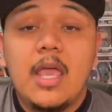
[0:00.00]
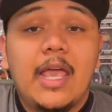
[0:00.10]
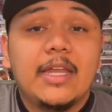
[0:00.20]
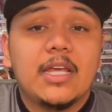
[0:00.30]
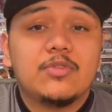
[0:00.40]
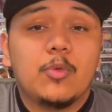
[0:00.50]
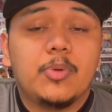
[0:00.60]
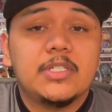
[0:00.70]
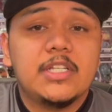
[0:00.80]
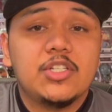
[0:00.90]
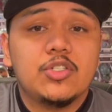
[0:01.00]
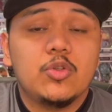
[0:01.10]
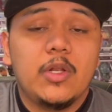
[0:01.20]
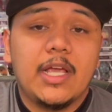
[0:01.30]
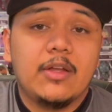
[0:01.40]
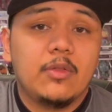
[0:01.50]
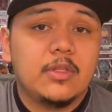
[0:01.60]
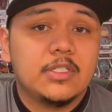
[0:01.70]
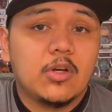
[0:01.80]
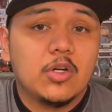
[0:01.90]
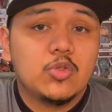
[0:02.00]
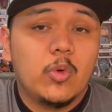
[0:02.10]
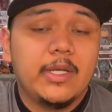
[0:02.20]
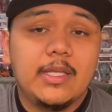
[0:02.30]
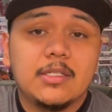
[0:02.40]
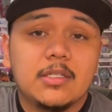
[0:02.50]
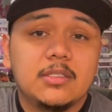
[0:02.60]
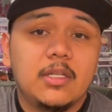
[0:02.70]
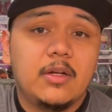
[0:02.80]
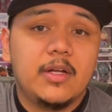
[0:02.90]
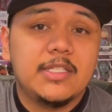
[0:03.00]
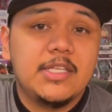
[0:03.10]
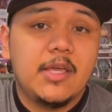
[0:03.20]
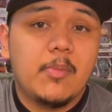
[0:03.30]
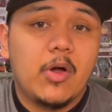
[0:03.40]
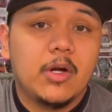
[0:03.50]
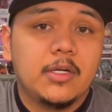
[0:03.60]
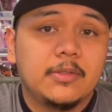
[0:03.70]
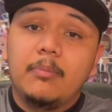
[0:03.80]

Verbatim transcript: And as for precision shooting, I know the Scar 20 is considered a DMR,